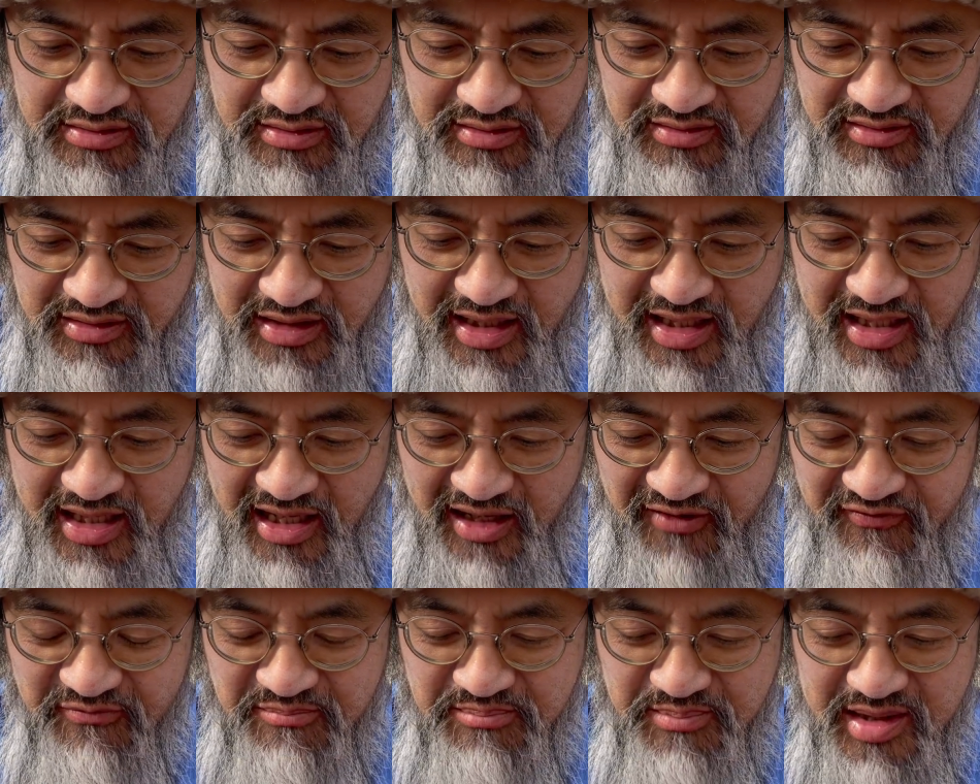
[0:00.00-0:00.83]
They
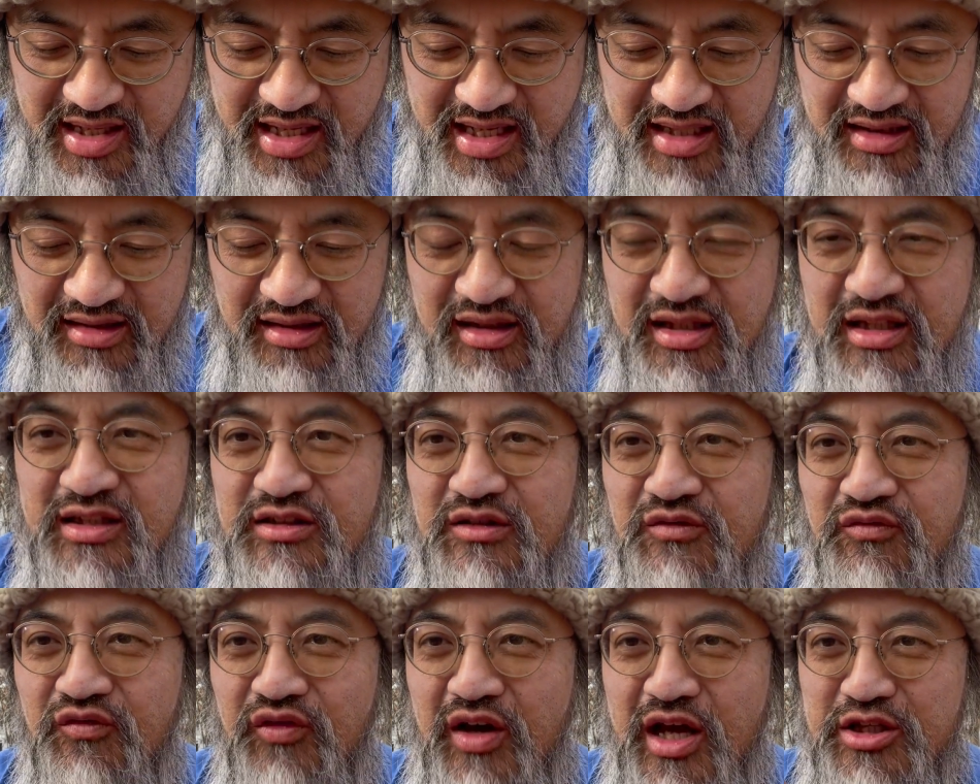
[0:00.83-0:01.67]
have made
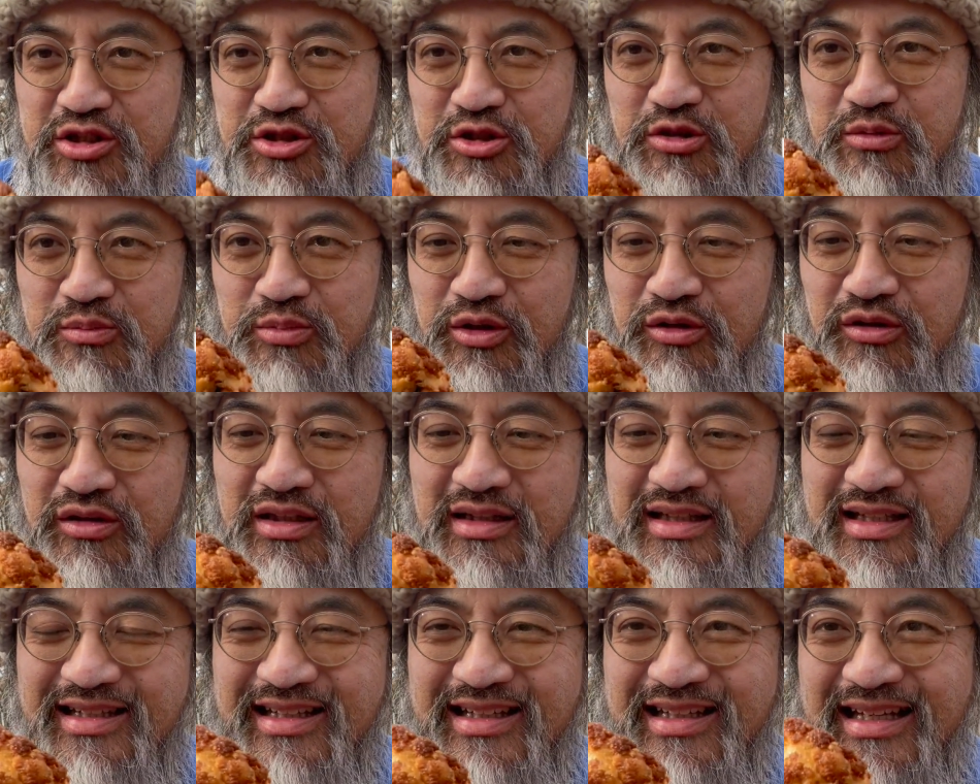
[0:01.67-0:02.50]
this
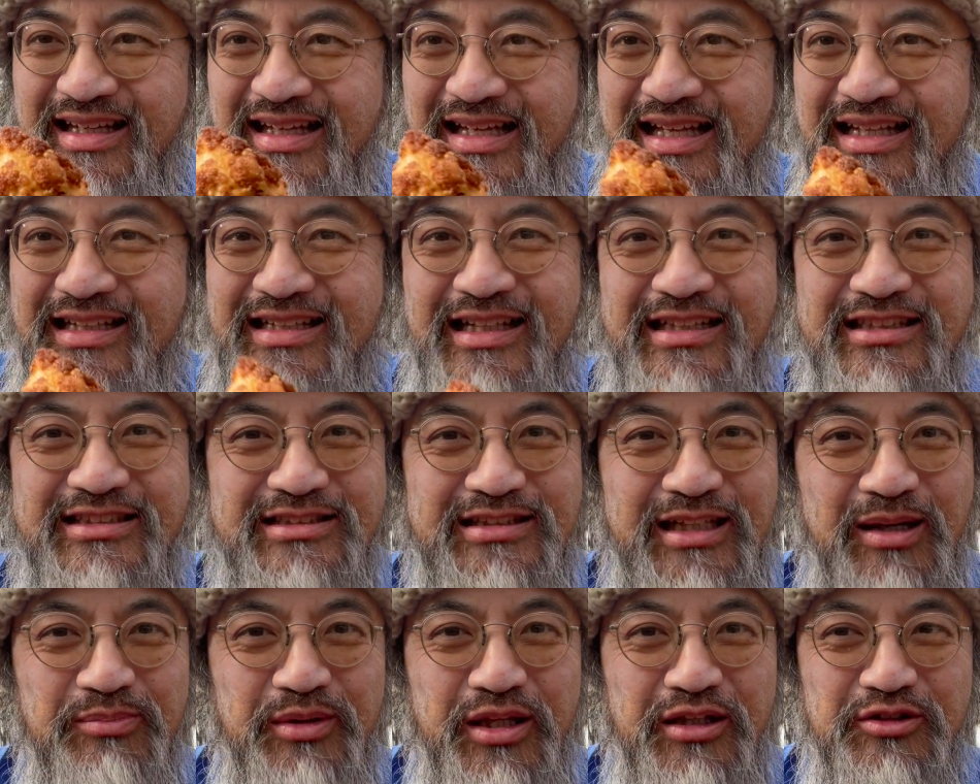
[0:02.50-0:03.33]
vegetable into
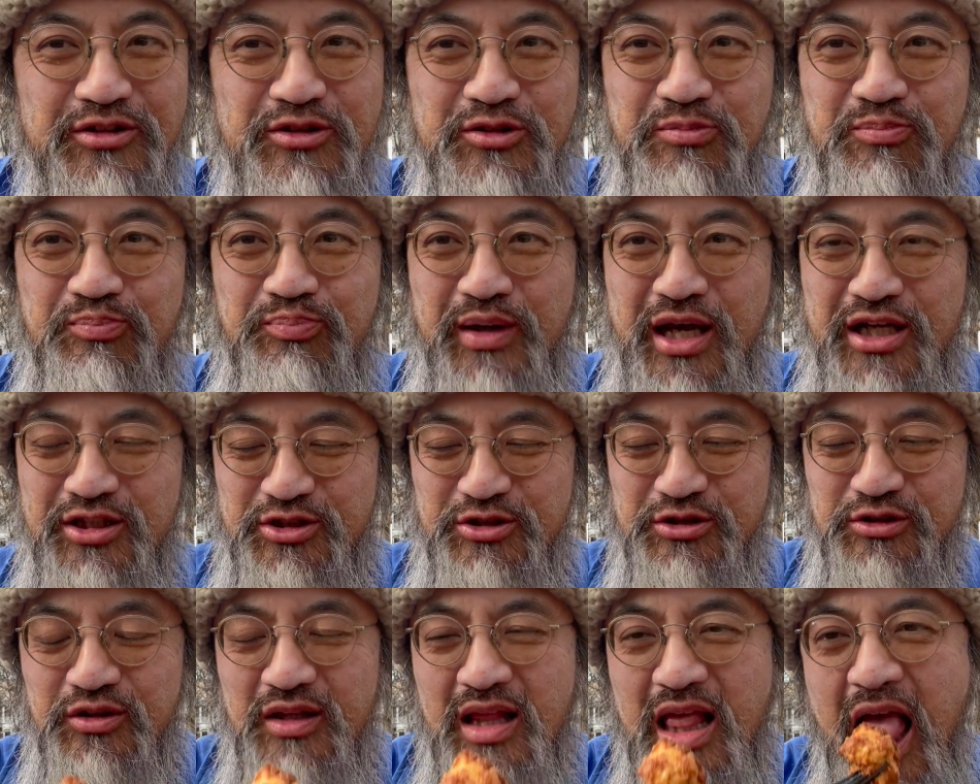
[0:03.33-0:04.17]
something
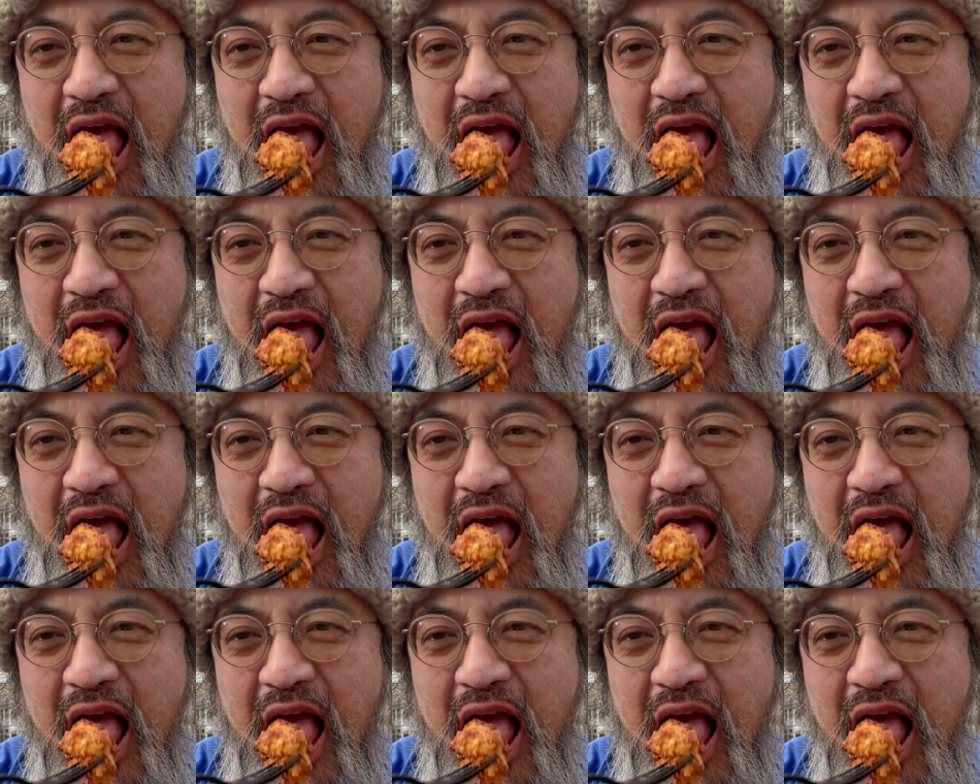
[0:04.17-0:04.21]
special.